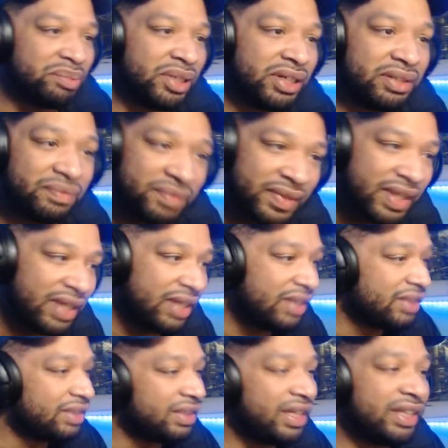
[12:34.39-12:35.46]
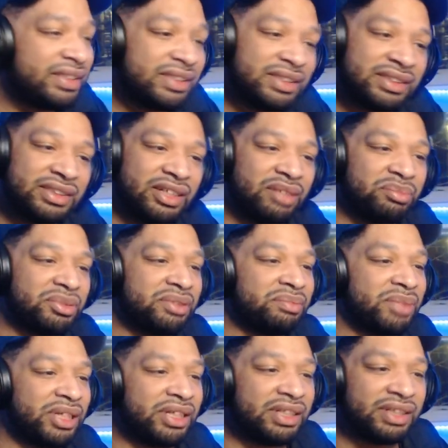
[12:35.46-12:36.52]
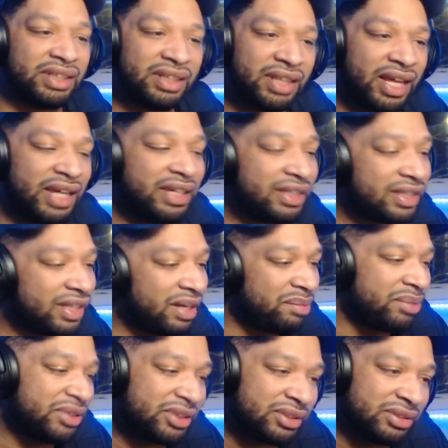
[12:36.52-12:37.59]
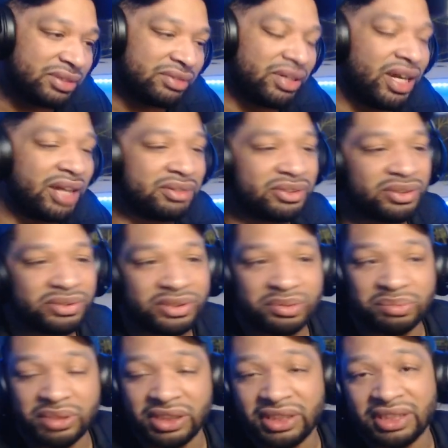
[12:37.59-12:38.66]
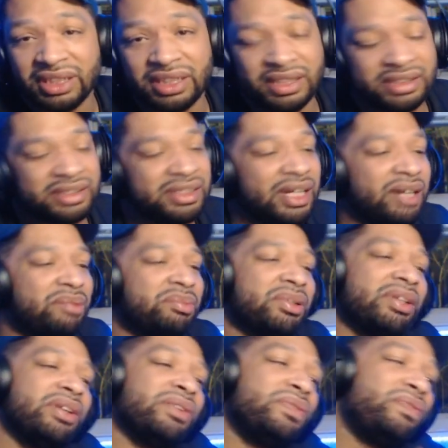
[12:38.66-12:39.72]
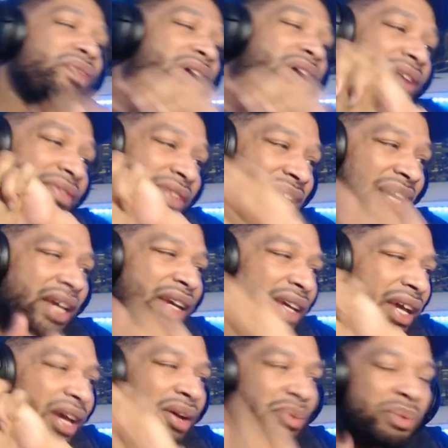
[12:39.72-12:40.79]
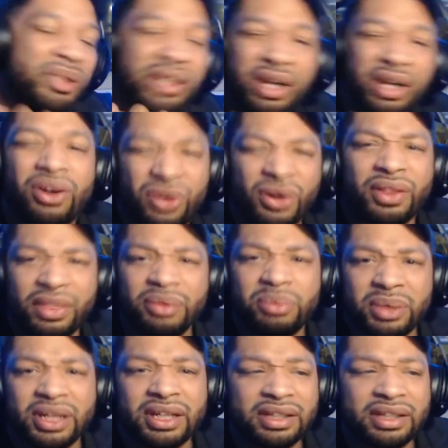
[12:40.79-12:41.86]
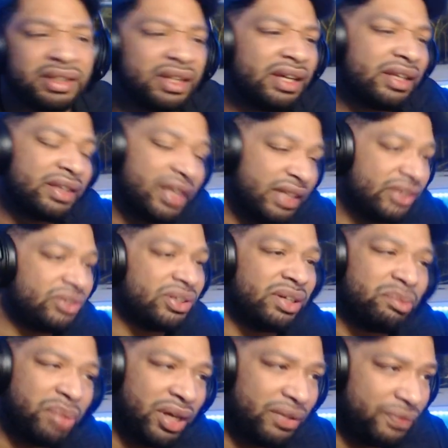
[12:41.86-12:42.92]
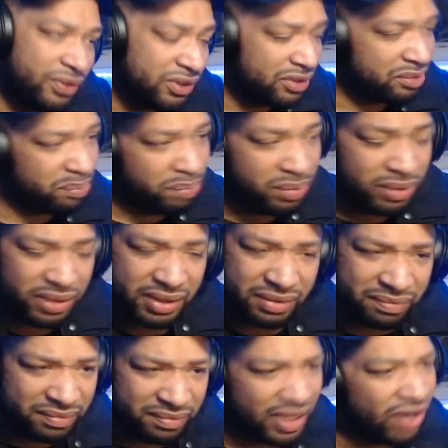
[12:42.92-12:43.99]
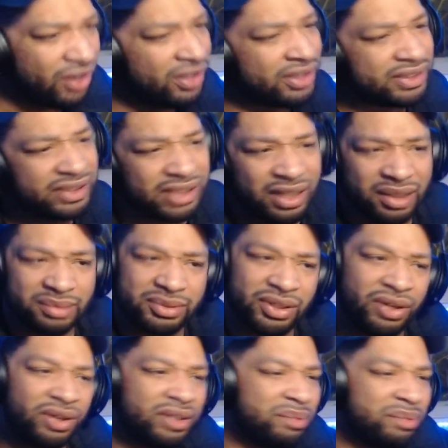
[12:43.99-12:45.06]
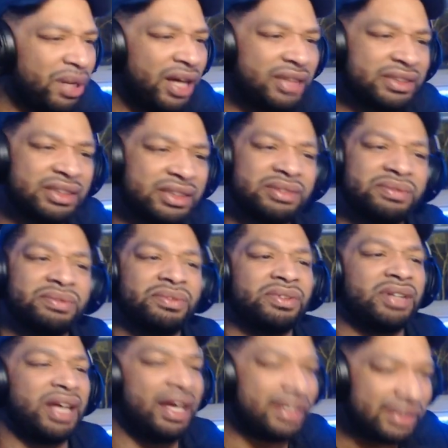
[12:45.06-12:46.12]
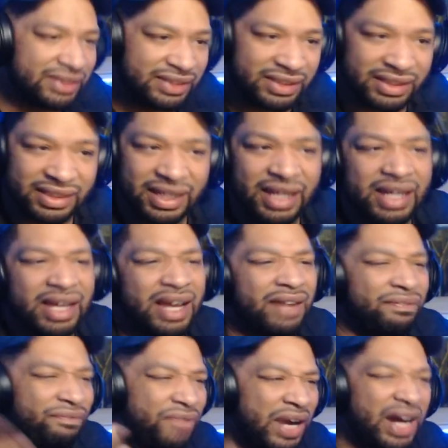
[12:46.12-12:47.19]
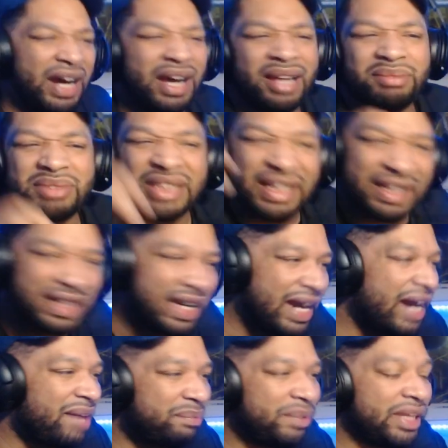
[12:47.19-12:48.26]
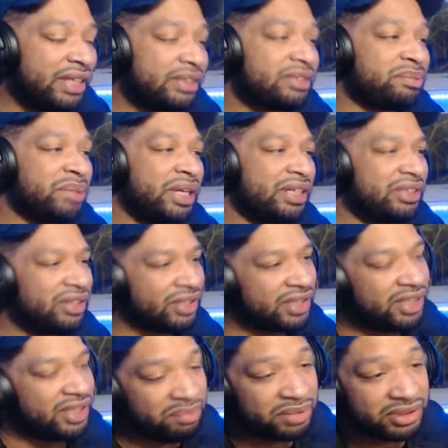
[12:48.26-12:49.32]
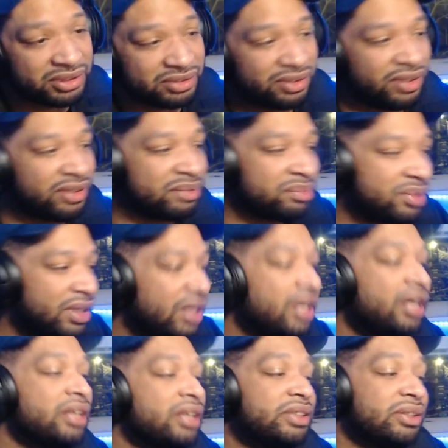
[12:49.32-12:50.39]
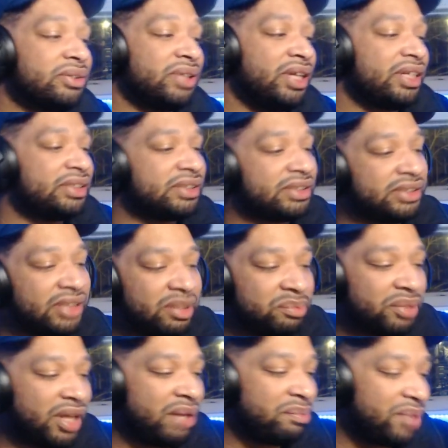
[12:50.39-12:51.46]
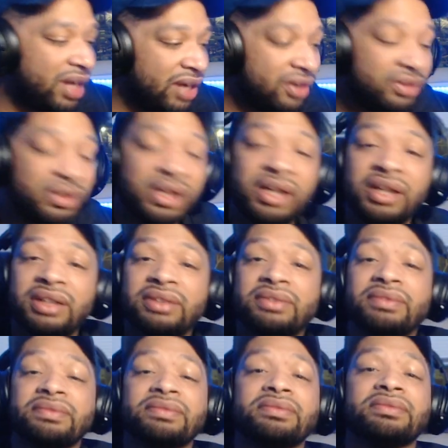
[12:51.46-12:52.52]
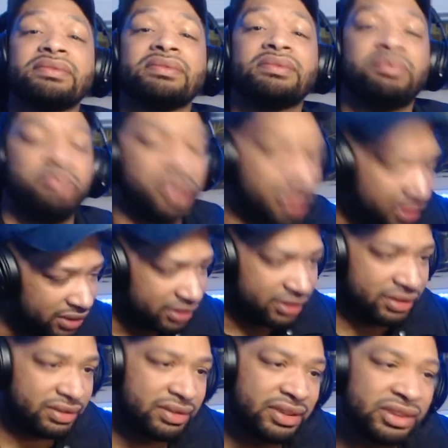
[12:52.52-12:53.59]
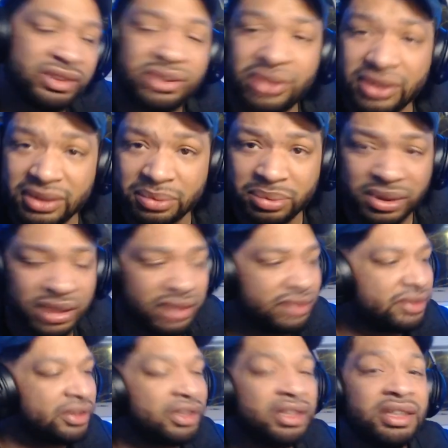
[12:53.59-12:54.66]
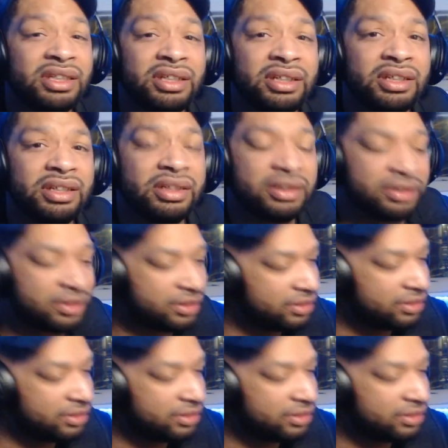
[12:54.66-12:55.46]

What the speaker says: But ladies and gentlemen, man, like, comment, subscribe, social media links down below. 5K, we are on the way. Thank you, everybody, for your support. All the subs, all the positive energy and vibes and comments, man. Y'all keep me strong, bro. So, ladies and gentlemen, I'm out. Peace. Enjoy your week. Cheers.